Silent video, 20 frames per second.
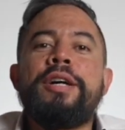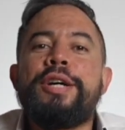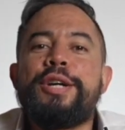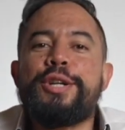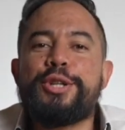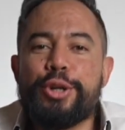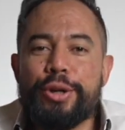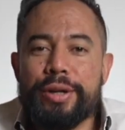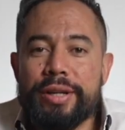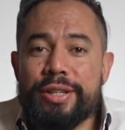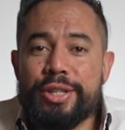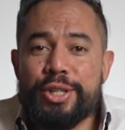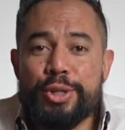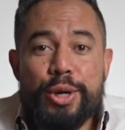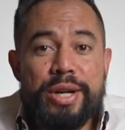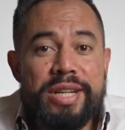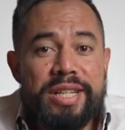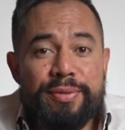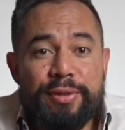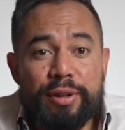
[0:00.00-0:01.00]
During a
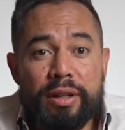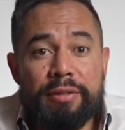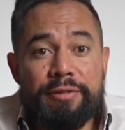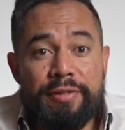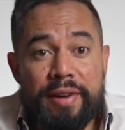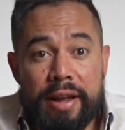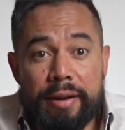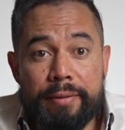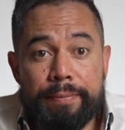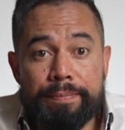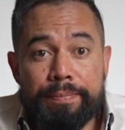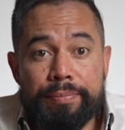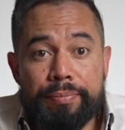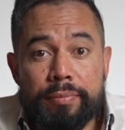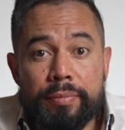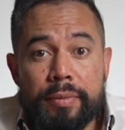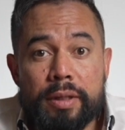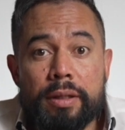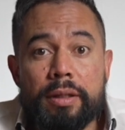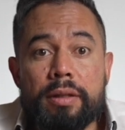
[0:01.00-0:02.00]
stressful event,
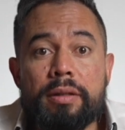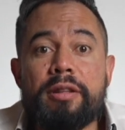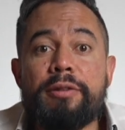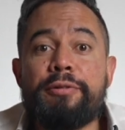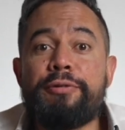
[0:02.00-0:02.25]
the